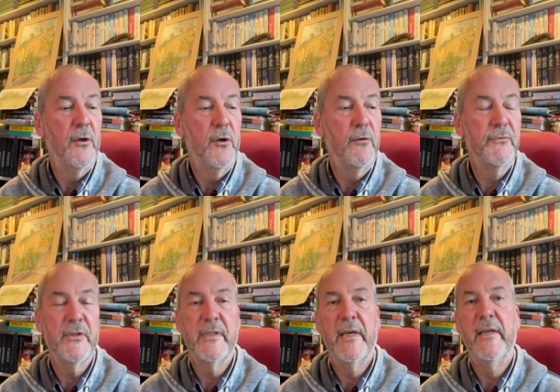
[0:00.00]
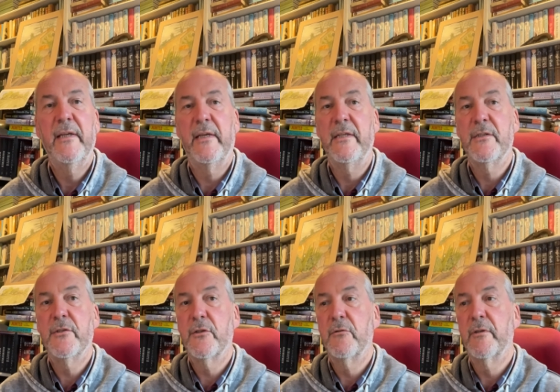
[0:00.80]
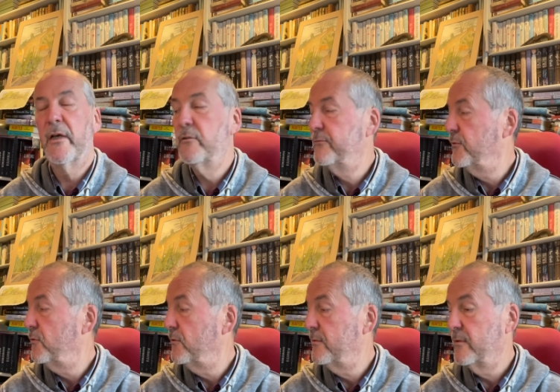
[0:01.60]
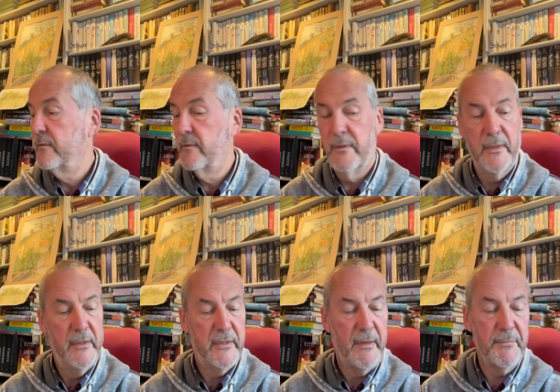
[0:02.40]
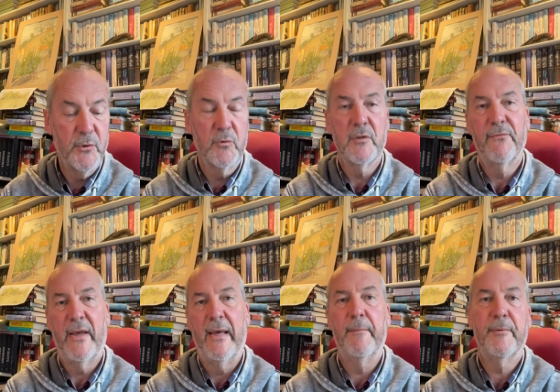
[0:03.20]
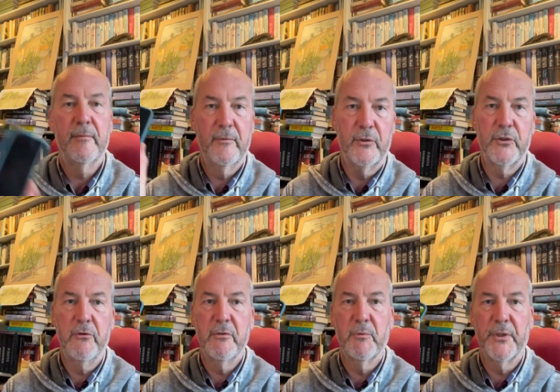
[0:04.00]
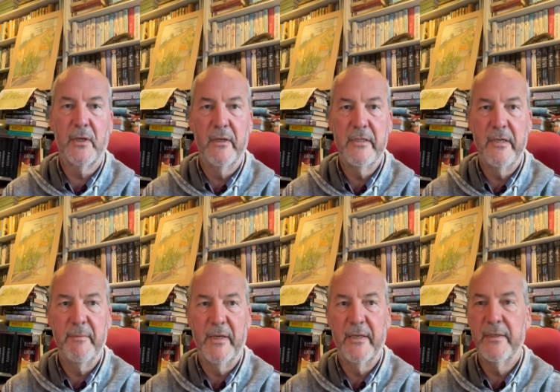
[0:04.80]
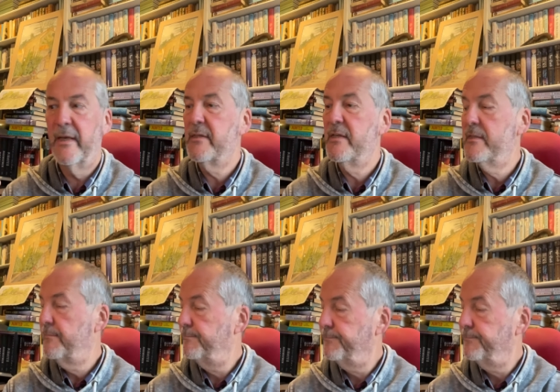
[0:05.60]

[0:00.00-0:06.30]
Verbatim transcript: of today is to go for some sort of app that shows you what the glycemic index is.